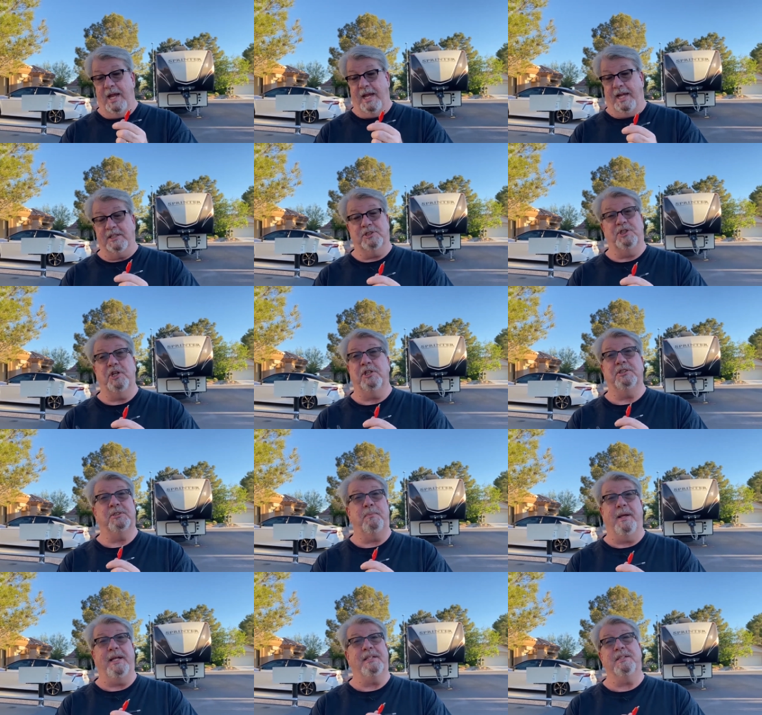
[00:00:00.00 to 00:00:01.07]
It should
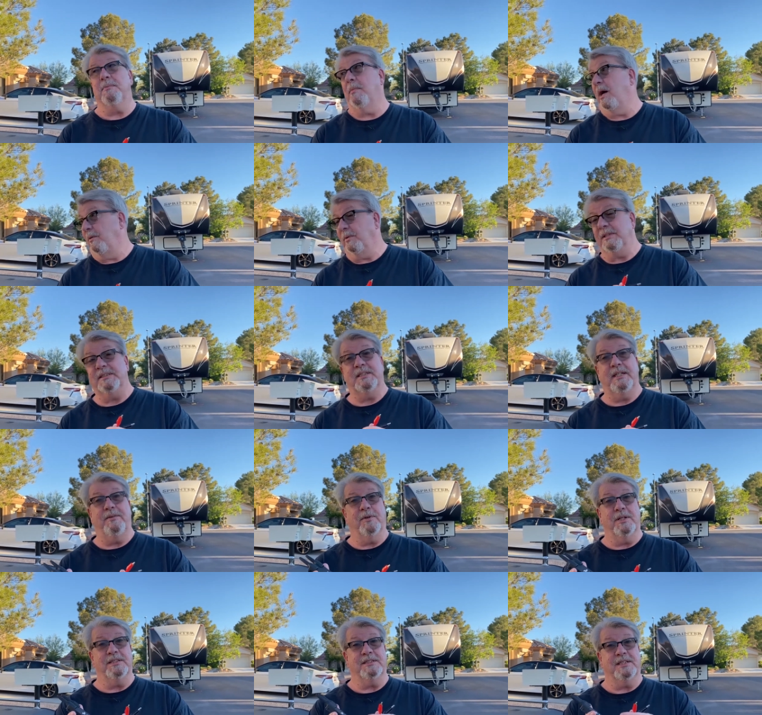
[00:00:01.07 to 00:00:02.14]
speak to my
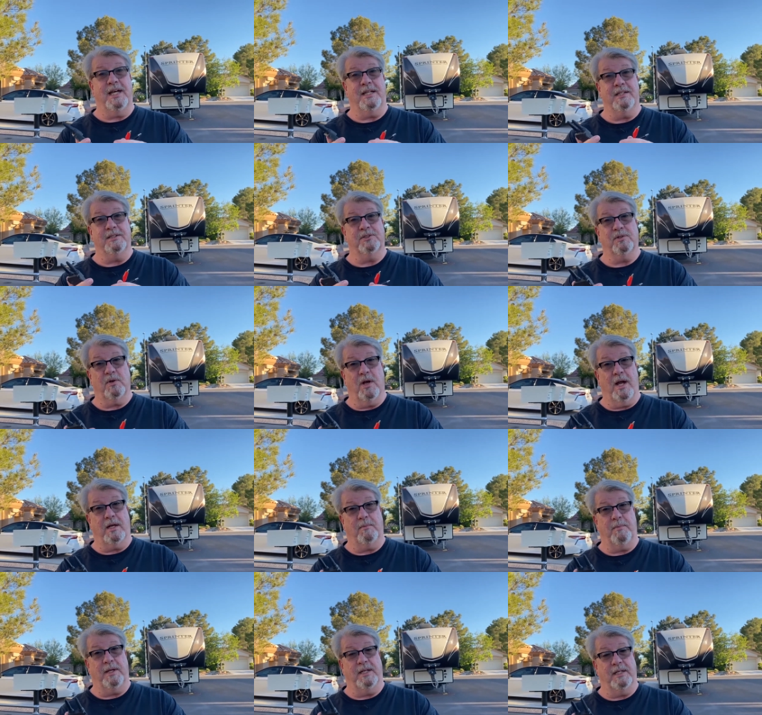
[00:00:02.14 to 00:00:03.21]
receiver inside the
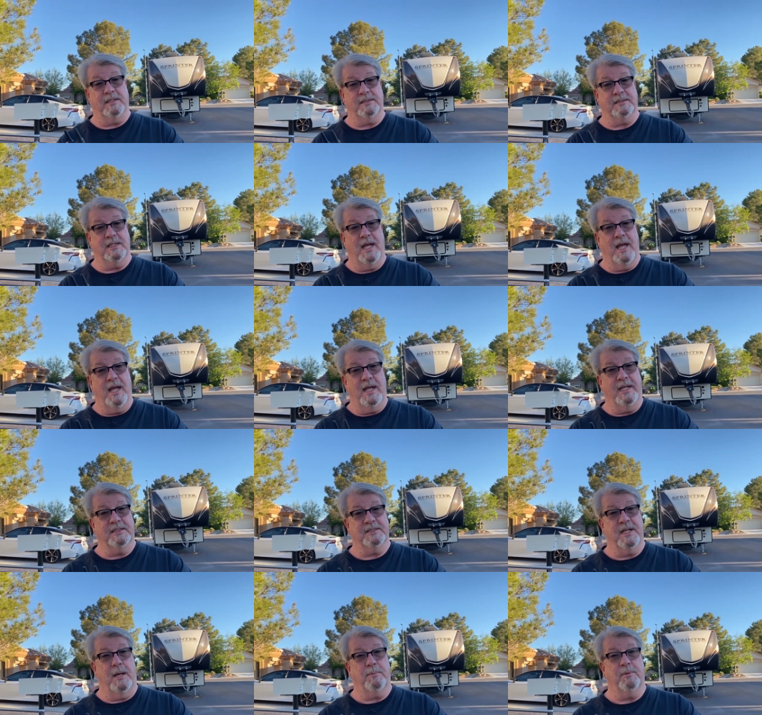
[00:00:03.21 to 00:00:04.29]
truck because
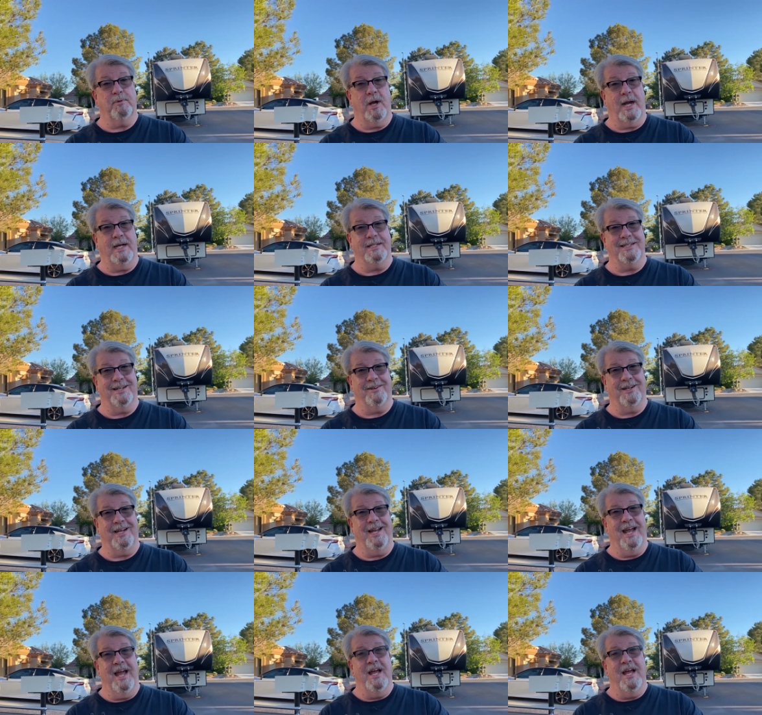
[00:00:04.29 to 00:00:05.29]
it's not proprietary.